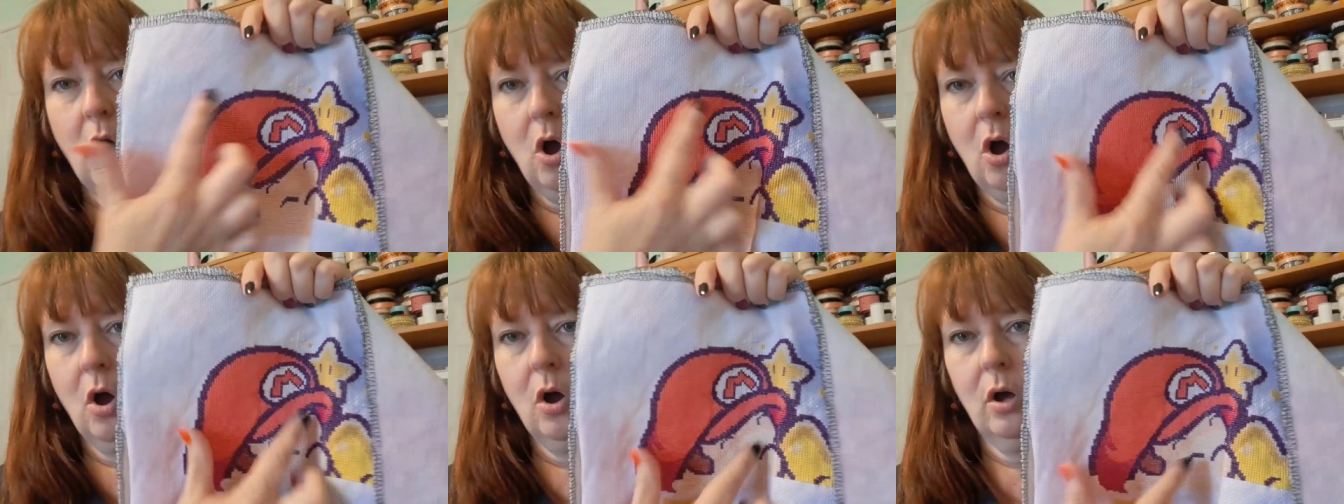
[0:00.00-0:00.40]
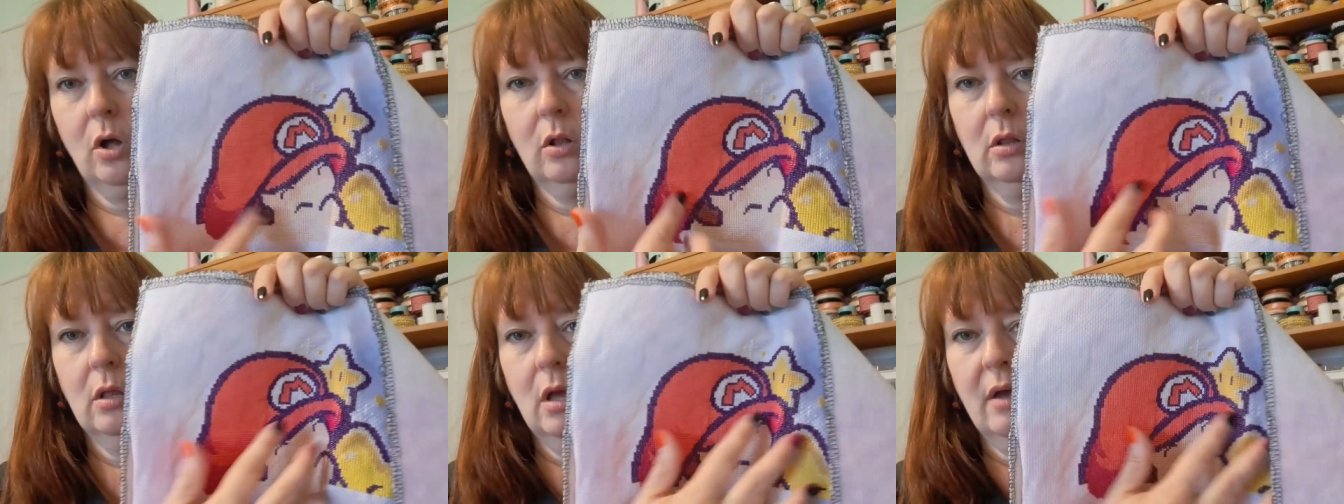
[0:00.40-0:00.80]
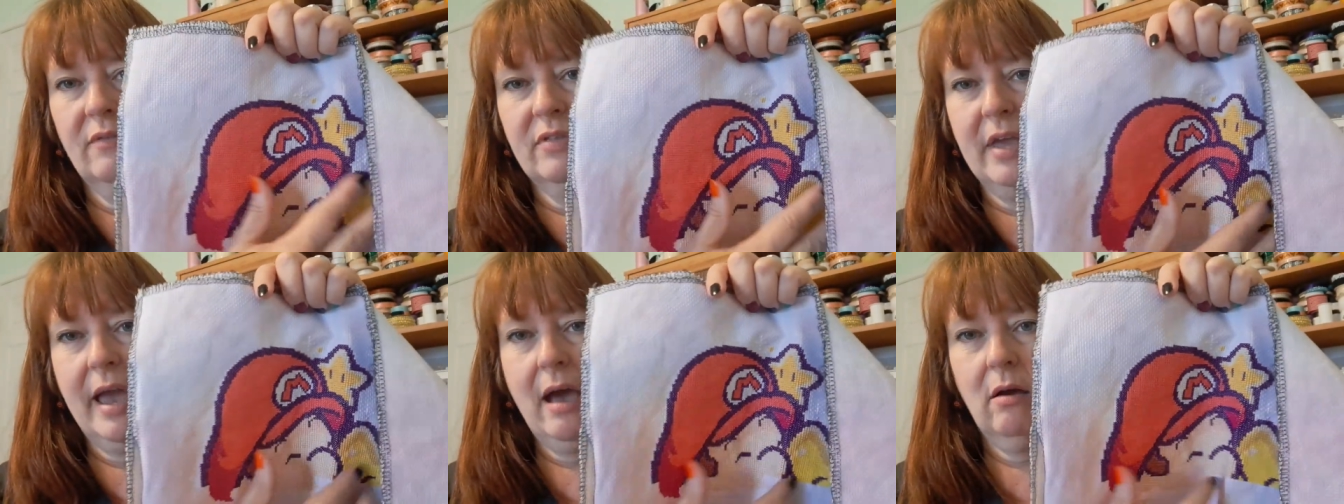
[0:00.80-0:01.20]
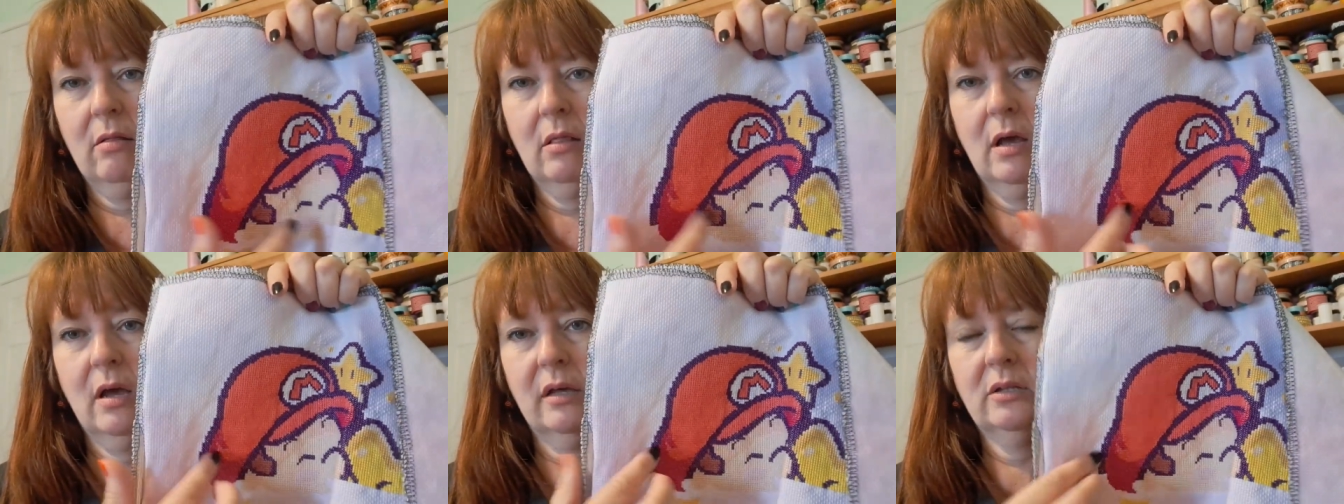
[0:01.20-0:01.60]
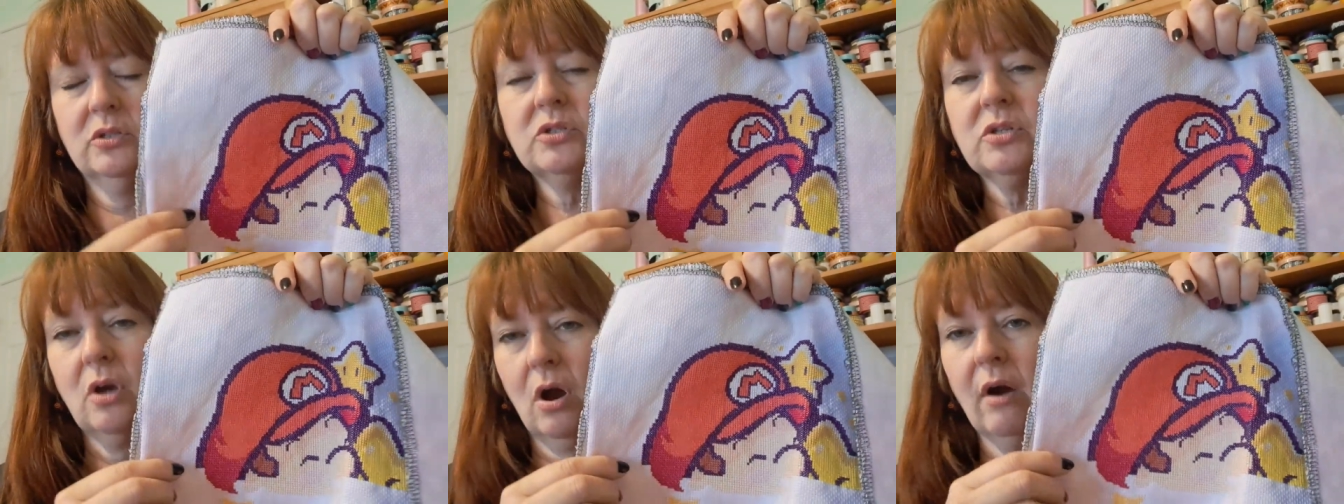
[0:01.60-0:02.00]
all of the
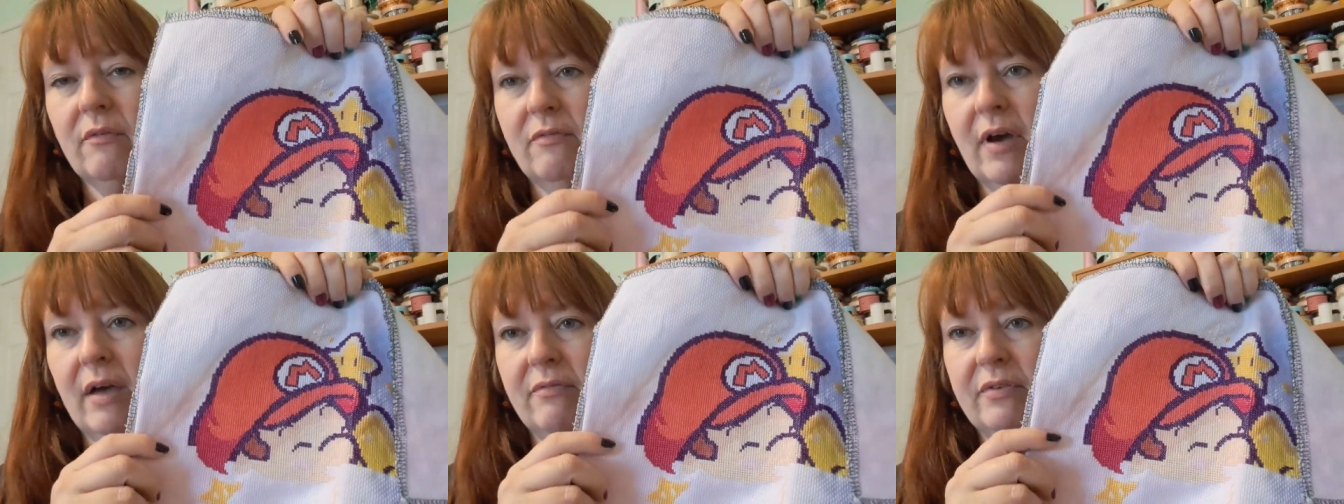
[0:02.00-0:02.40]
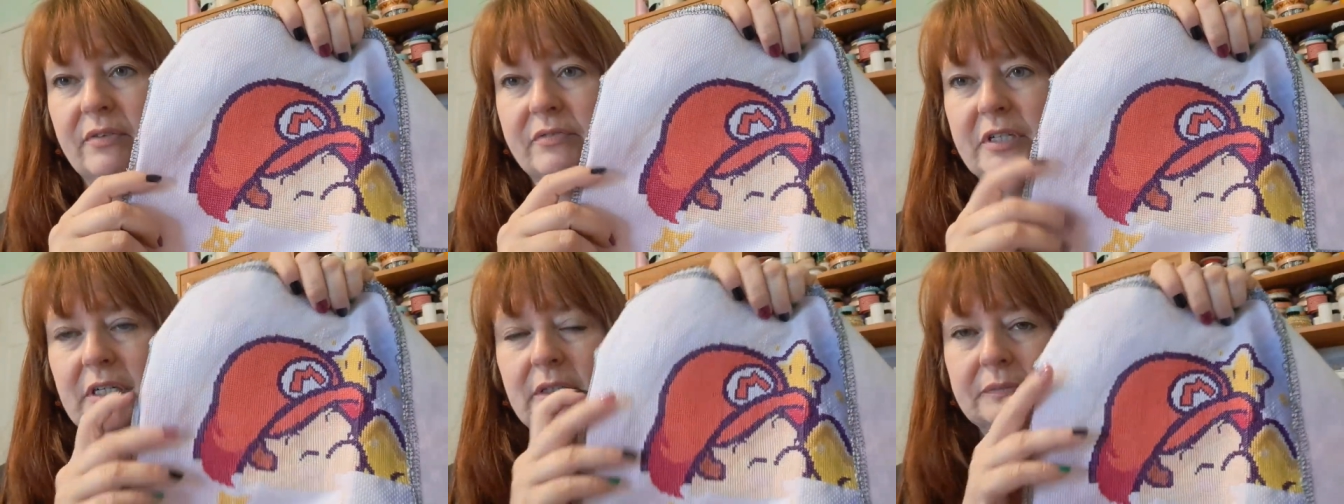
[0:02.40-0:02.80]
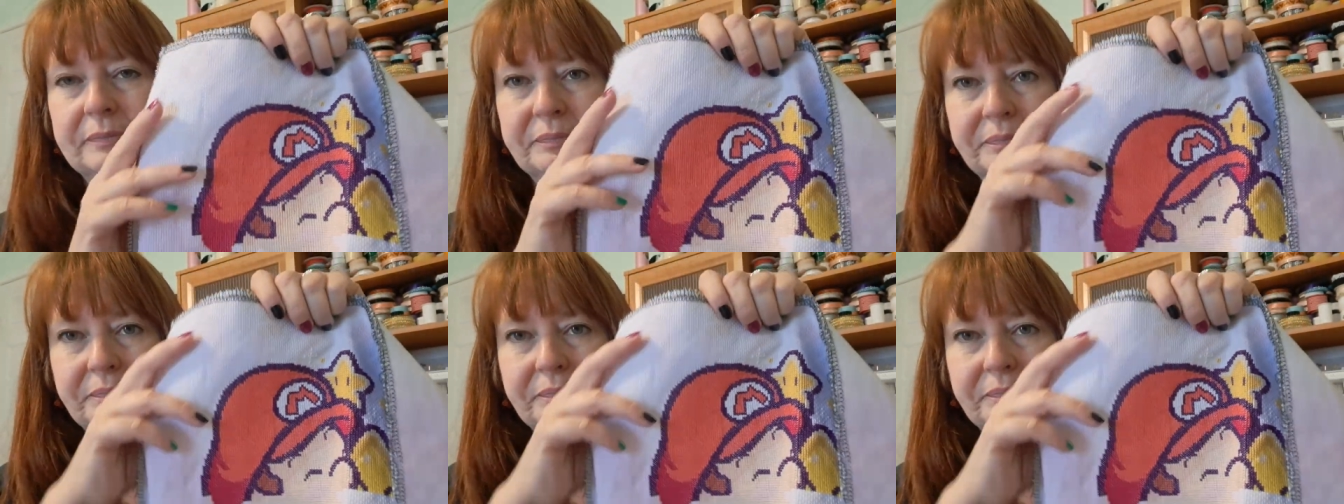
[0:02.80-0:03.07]
outlines are 550.